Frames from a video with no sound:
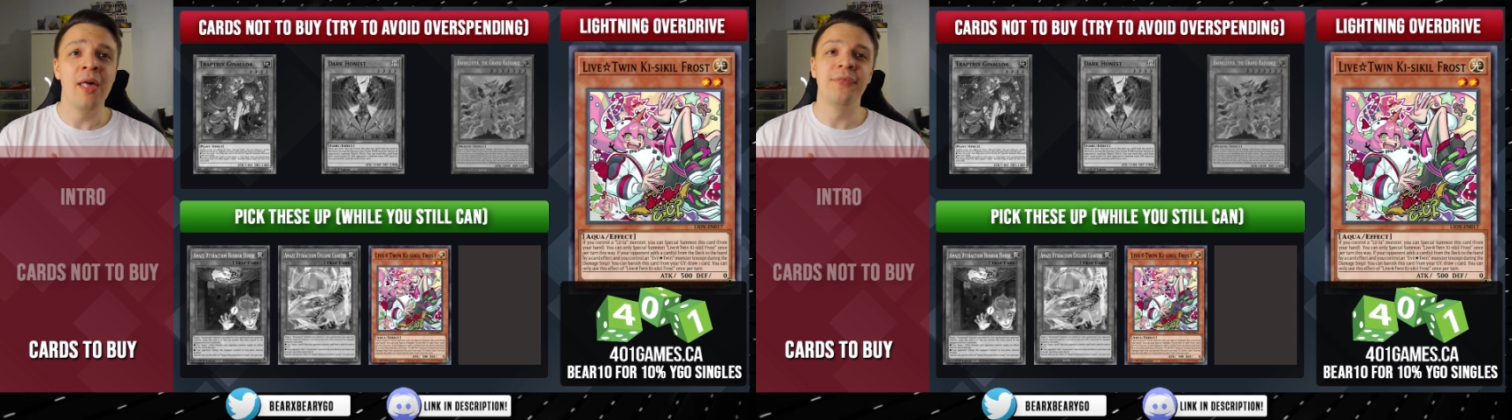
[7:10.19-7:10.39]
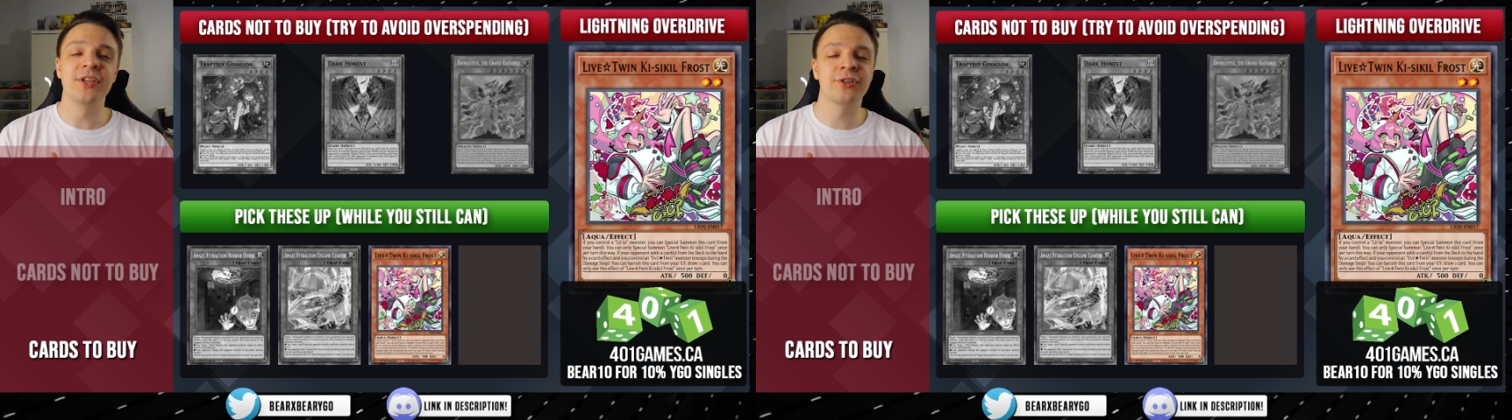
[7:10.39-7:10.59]

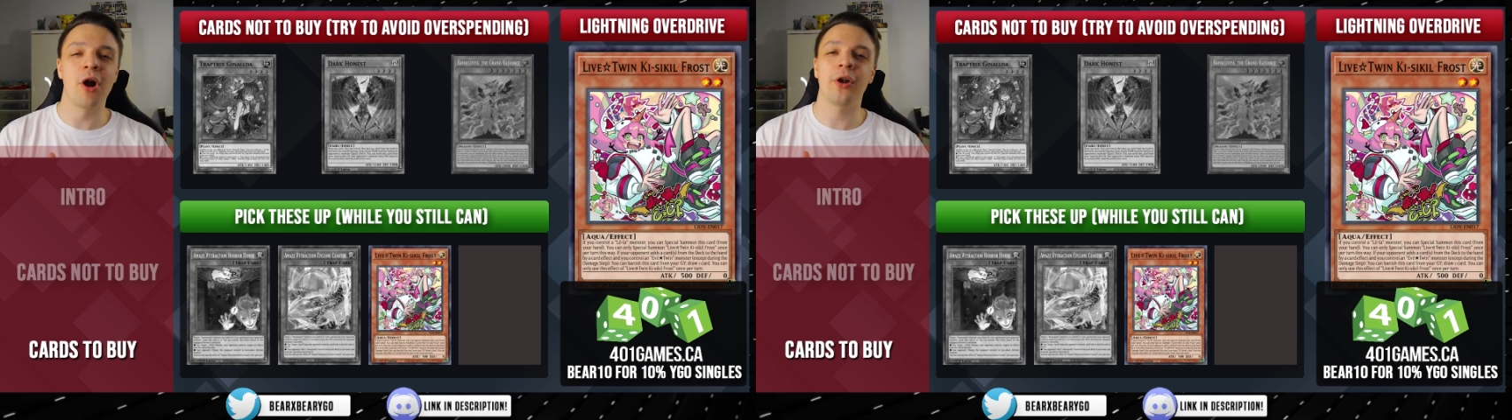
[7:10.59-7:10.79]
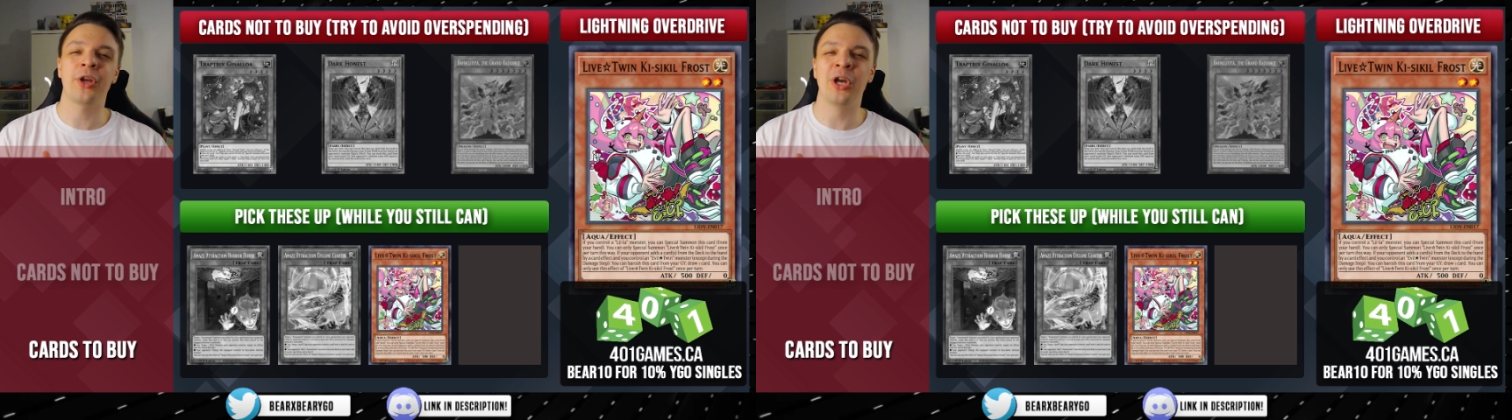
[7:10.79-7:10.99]
this
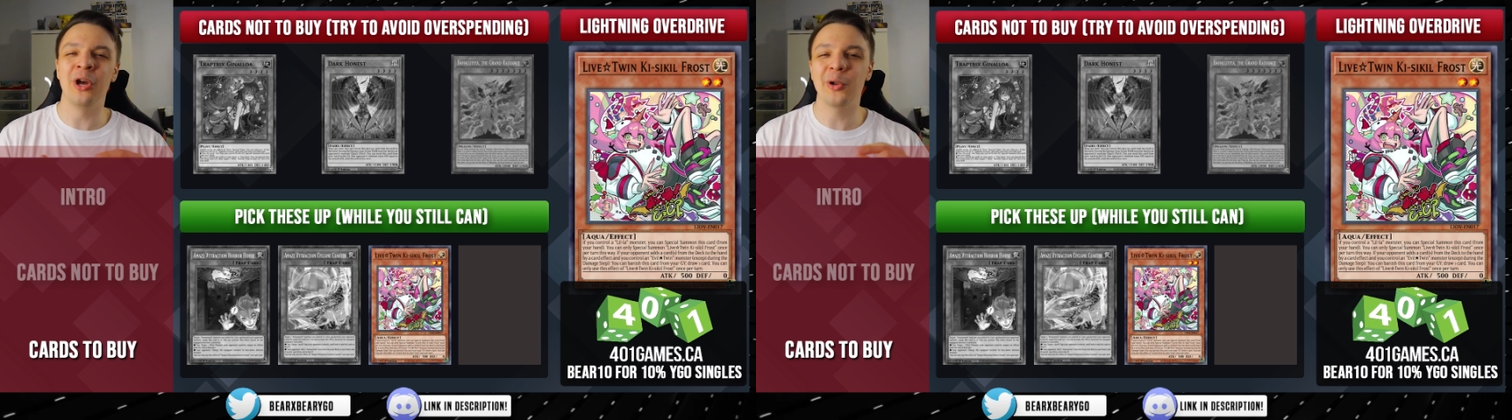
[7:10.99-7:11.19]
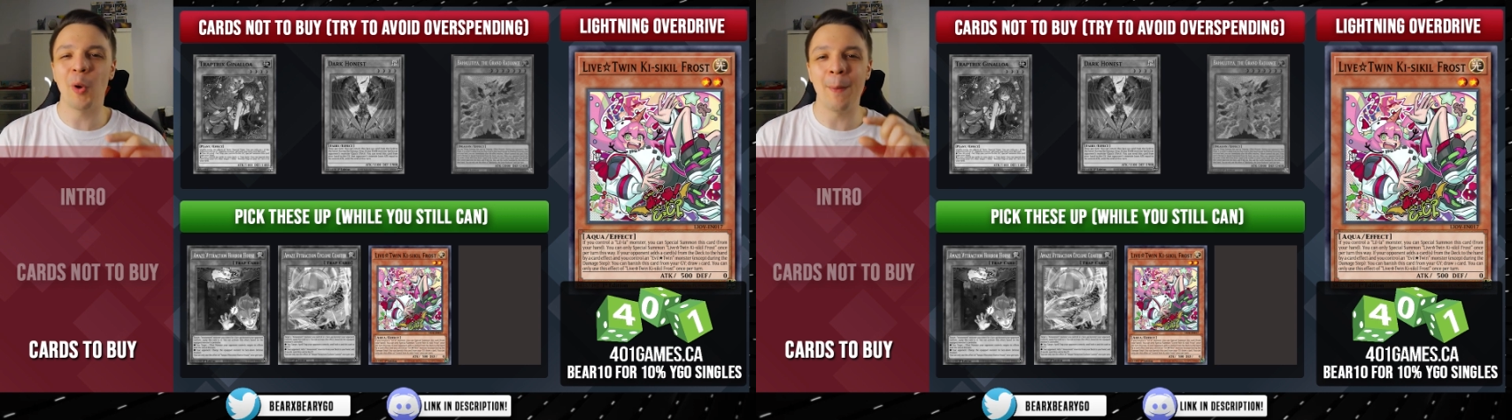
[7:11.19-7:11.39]
card
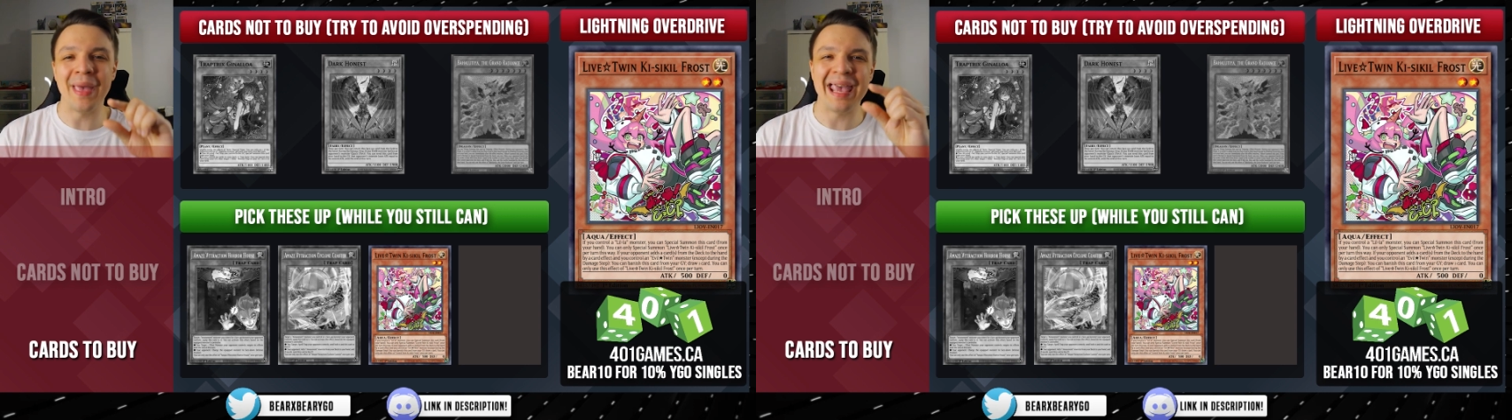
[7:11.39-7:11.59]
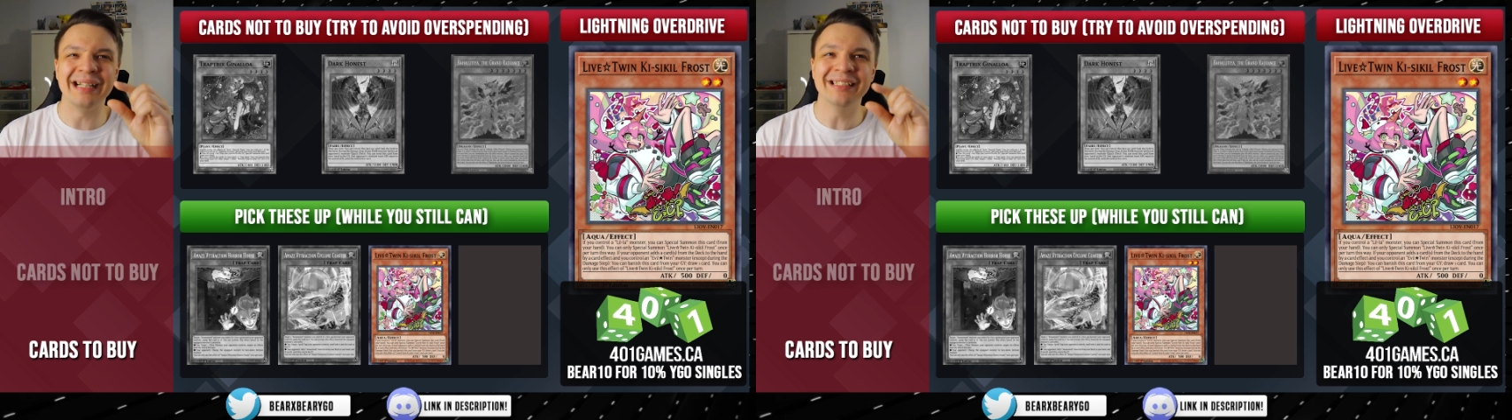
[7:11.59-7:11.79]
could go
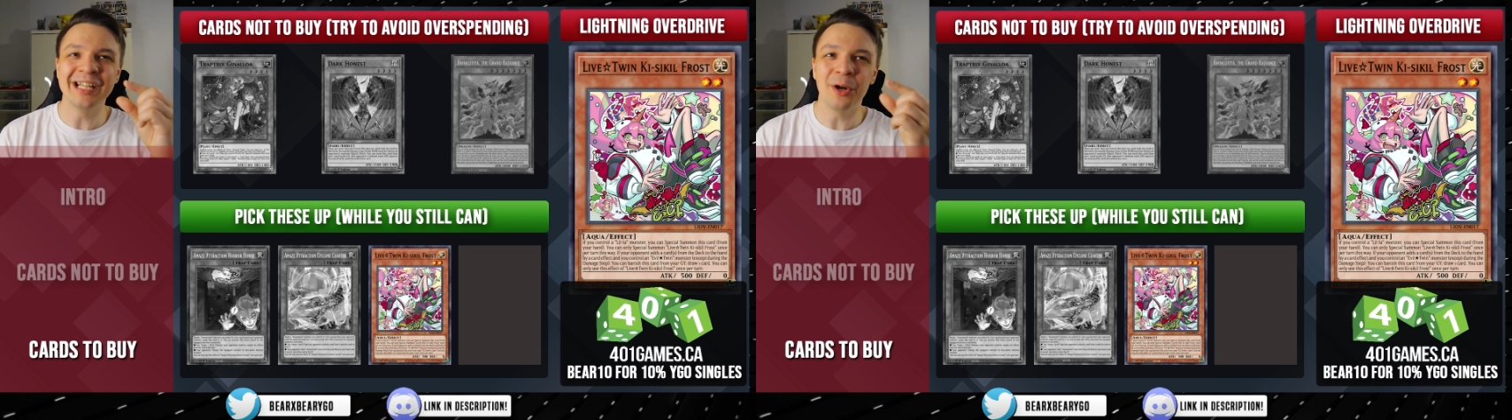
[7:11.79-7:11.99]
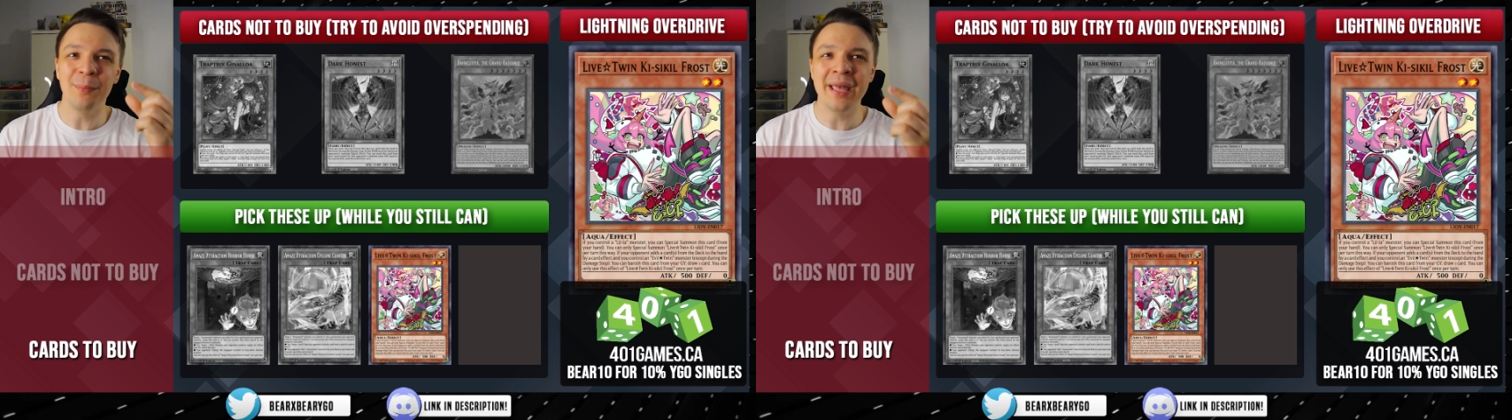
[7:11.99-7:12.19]
up a
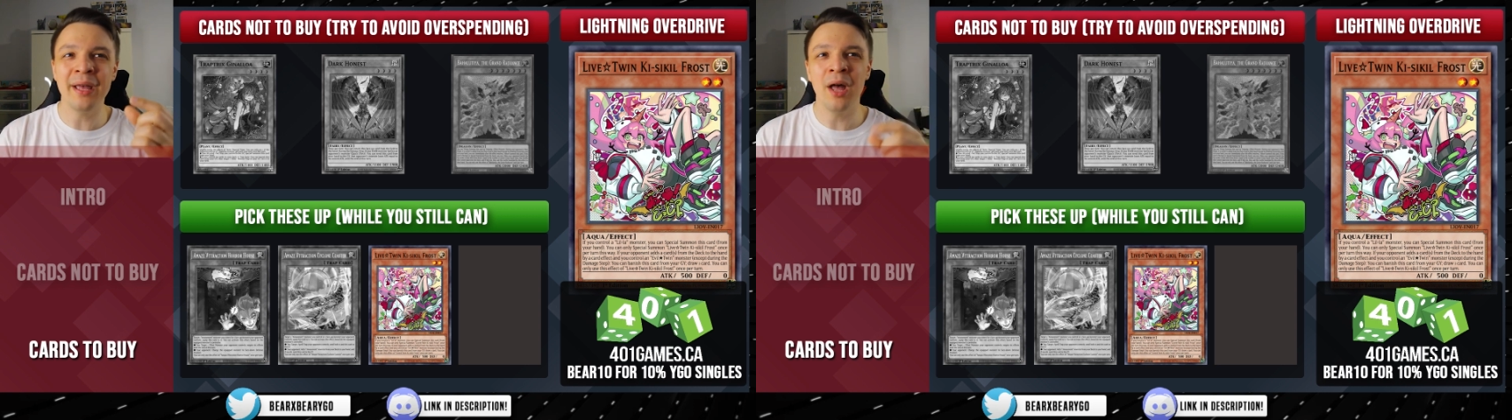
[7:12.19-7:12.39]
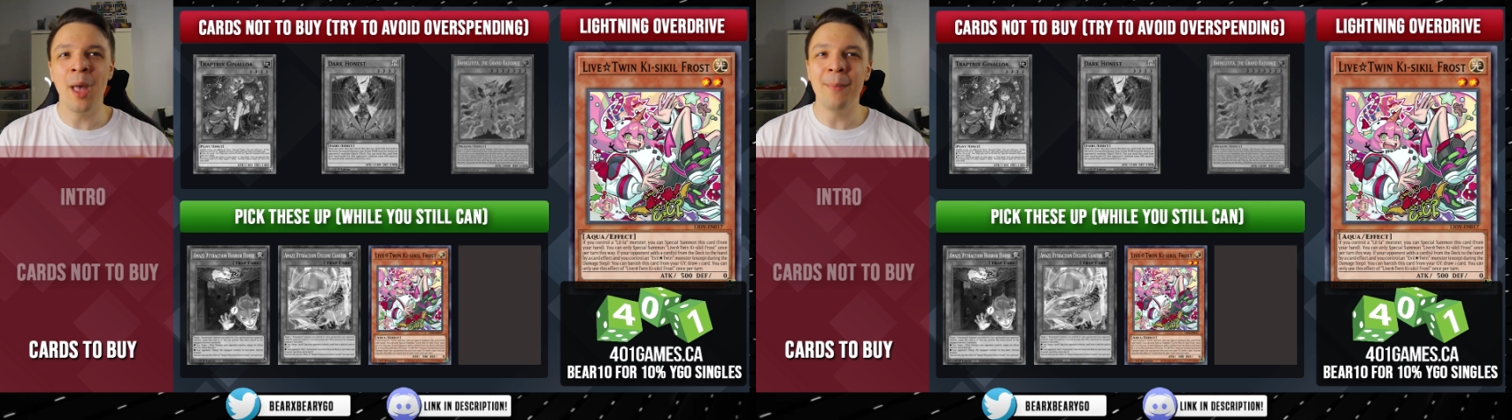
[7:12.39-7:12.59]
little bit,